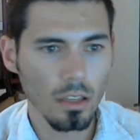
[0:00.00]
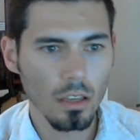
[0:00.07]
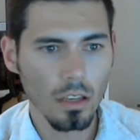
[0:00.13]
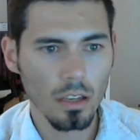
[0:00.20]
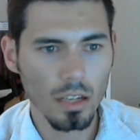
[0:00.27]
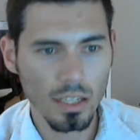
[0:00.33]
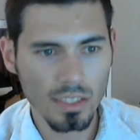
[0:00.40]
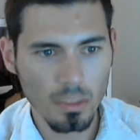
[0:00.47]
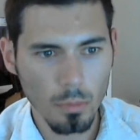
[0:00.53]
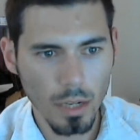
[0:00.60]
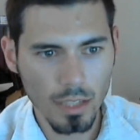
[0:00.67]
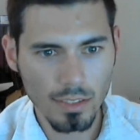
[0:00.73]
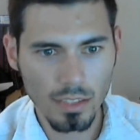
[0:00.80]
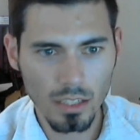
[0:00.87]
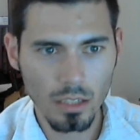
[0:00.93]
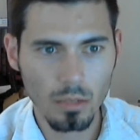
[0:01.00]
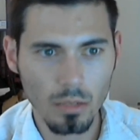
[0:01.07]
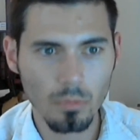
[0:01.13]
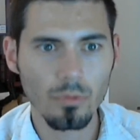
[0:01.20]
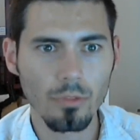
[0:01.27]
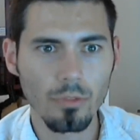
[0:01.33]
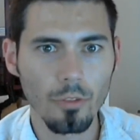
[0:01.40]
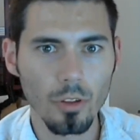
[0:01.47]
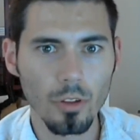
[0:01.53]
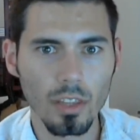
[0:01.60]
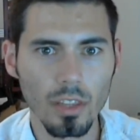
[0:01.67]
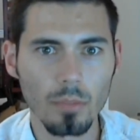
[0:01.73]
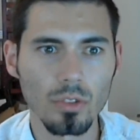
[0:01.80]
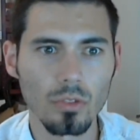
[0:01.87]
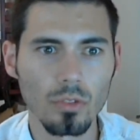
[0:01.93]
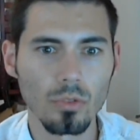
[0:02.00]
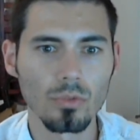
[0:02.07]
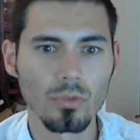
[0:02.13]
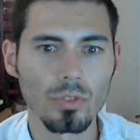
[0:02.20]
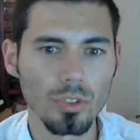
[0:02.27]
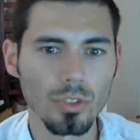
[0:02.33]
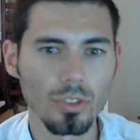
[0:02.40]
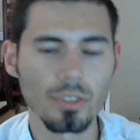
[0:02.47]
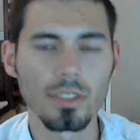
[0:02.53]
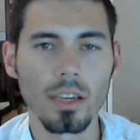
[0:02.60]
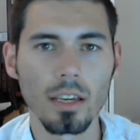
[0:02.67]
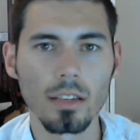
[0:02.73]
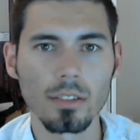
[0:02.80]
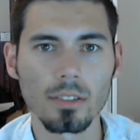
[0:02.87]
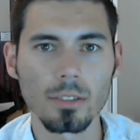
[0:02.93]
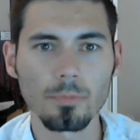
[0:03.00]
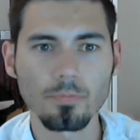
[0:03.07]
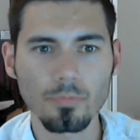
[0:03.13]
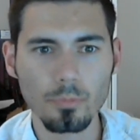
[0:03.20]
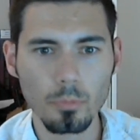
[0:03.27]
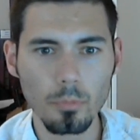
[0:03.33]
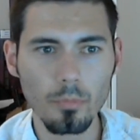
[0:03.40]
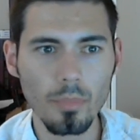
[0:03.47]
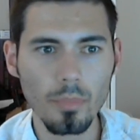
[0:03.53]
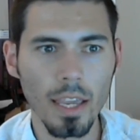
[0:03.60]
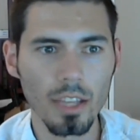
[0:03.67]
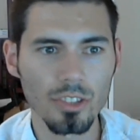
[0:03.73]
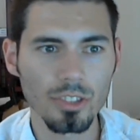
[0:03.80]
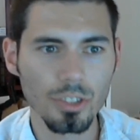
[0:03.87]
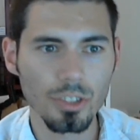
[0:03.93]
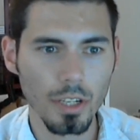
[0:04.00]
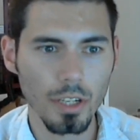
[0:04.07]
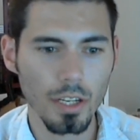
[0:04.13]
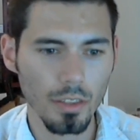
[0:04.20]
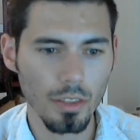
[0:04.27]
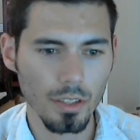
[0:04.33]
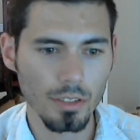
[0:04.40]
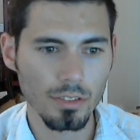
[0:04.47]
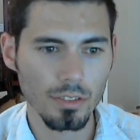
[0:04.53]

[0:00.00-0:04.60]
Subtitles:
Customizing them, fulfilling them to your taste, and just creating these